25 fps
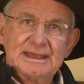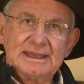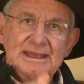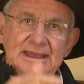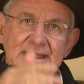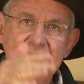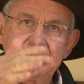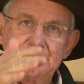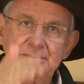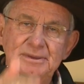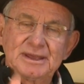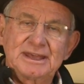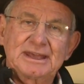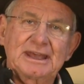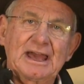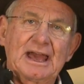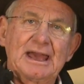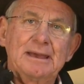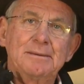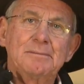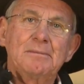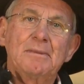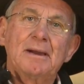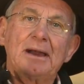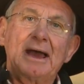he
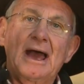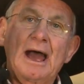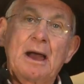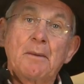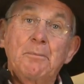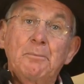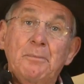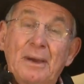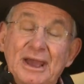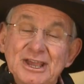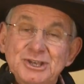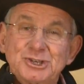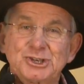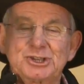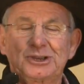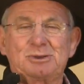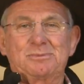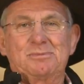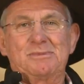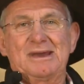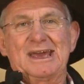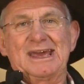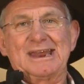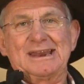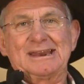became a patient
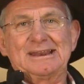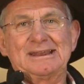man.